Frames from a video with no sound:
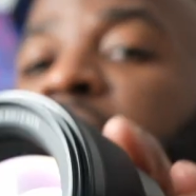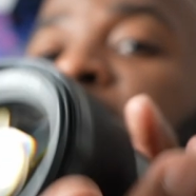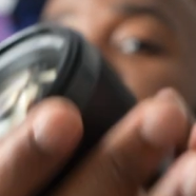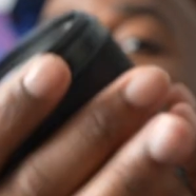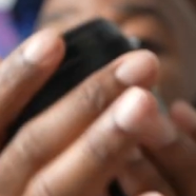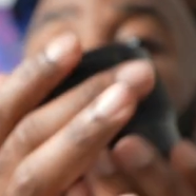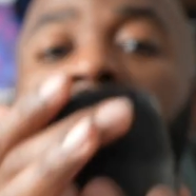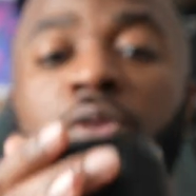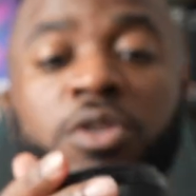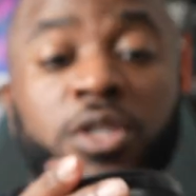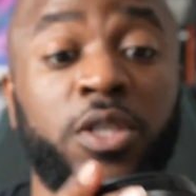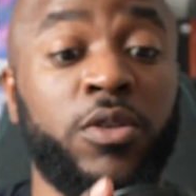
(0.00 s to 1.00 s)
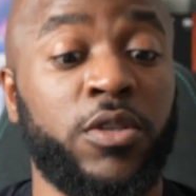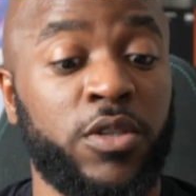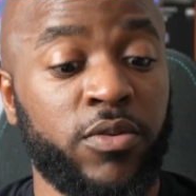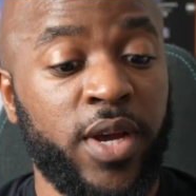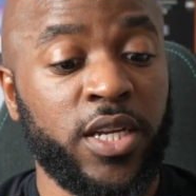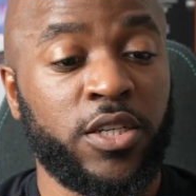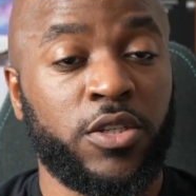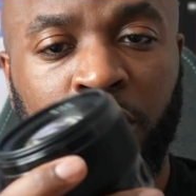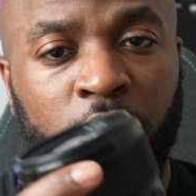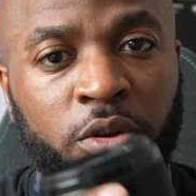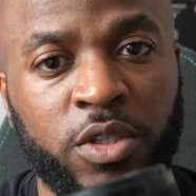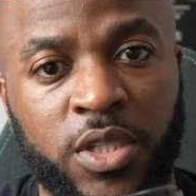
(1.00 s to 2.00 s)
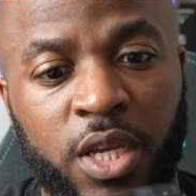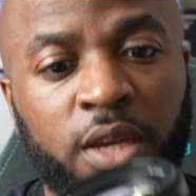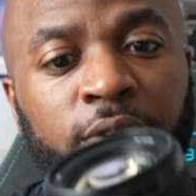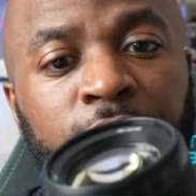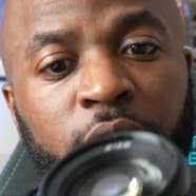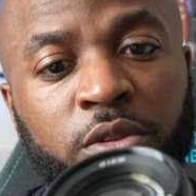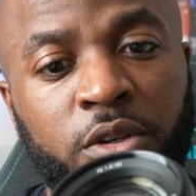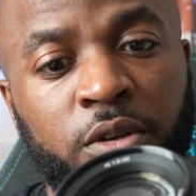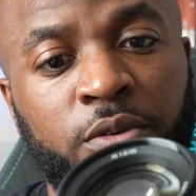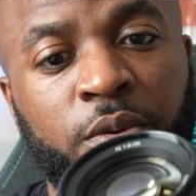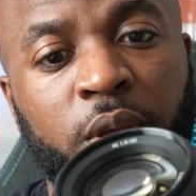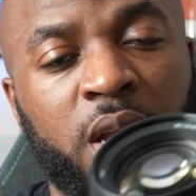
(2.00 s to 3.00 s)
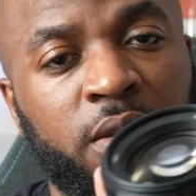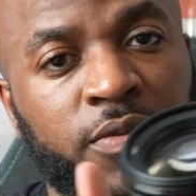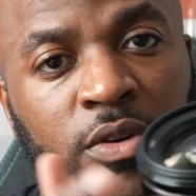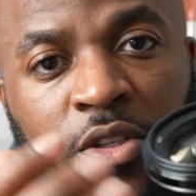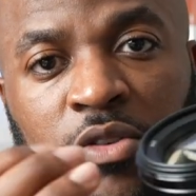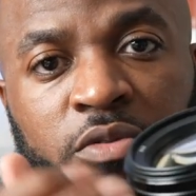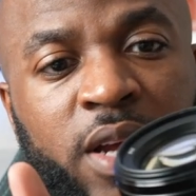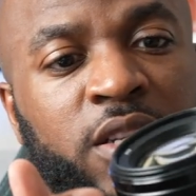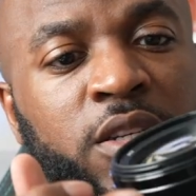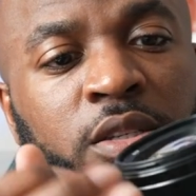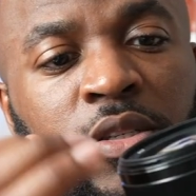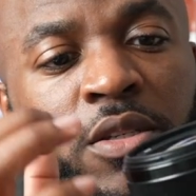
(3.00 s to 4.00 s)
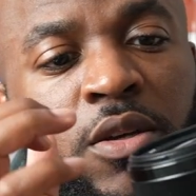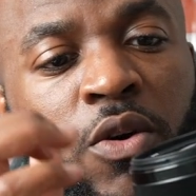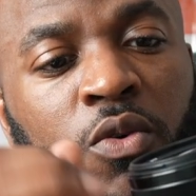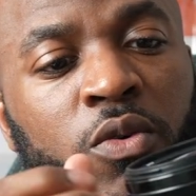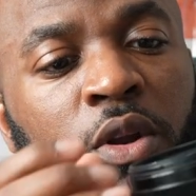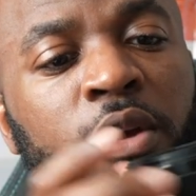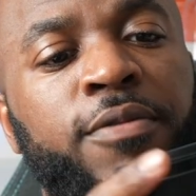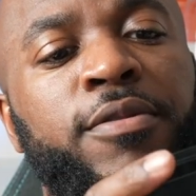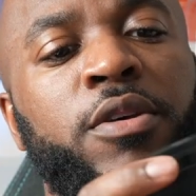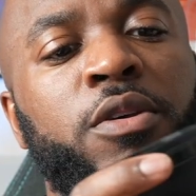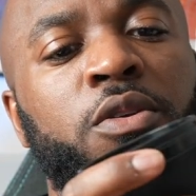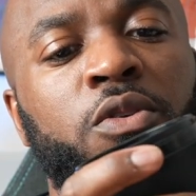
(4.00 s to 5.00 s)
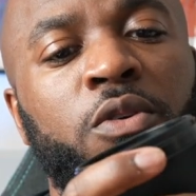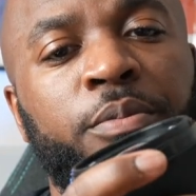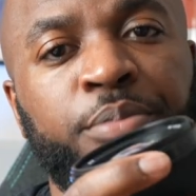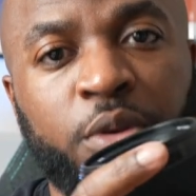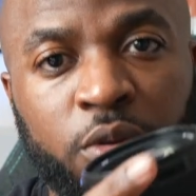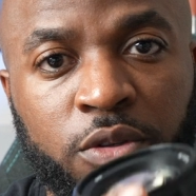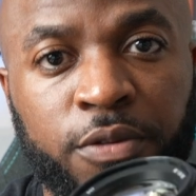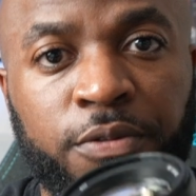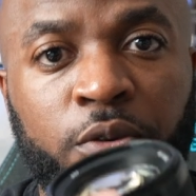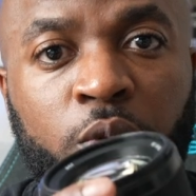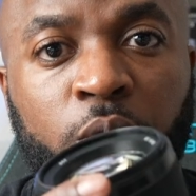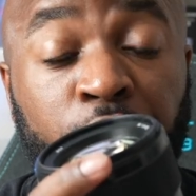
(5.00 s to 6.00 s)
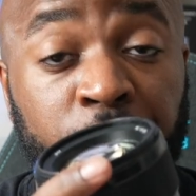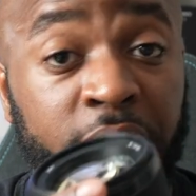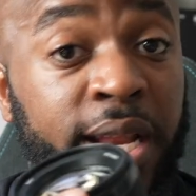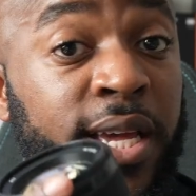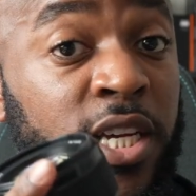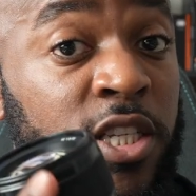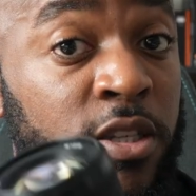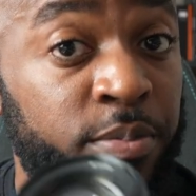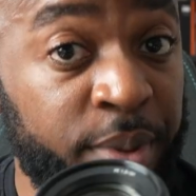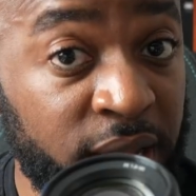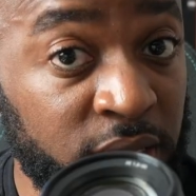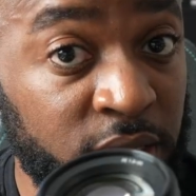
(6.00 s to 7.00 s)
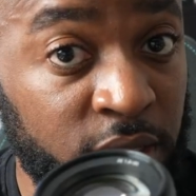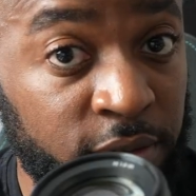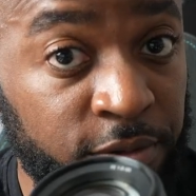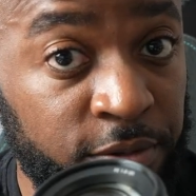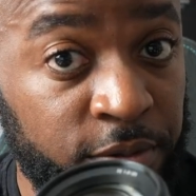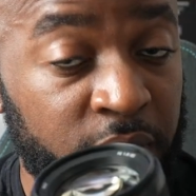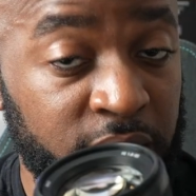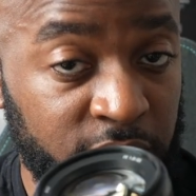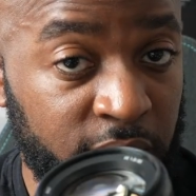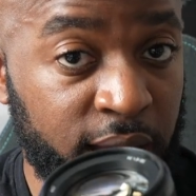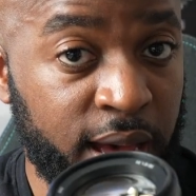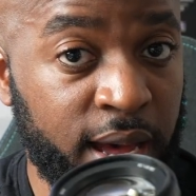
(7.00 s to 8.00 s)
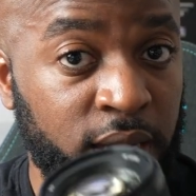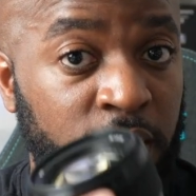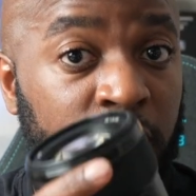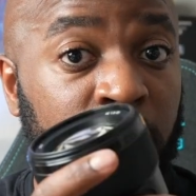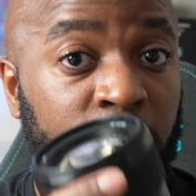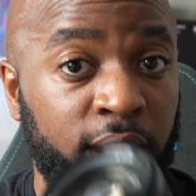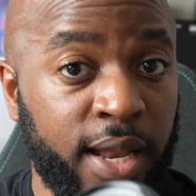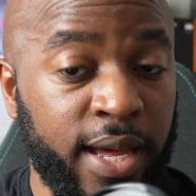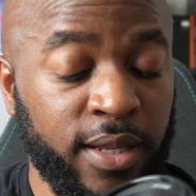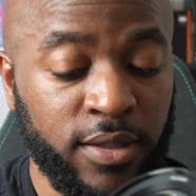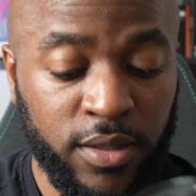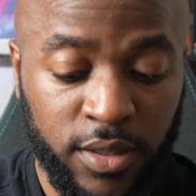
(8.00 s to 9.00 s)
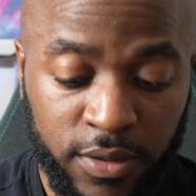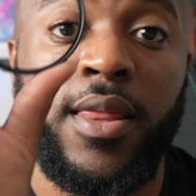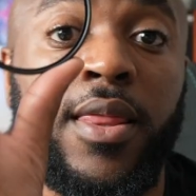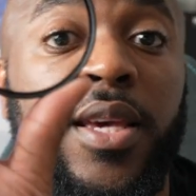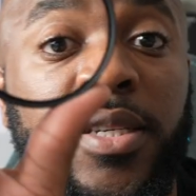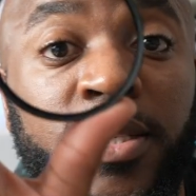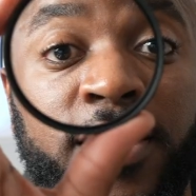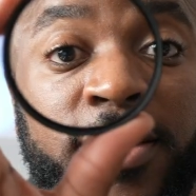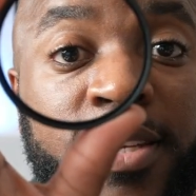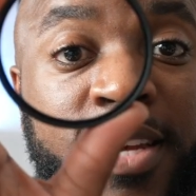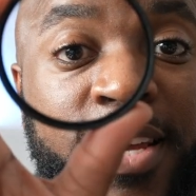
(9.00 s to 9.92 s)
take it out, you see all the scratches, go to take a photo, and you've got scratches all over your beautiful, really expensive, might I add, lens. This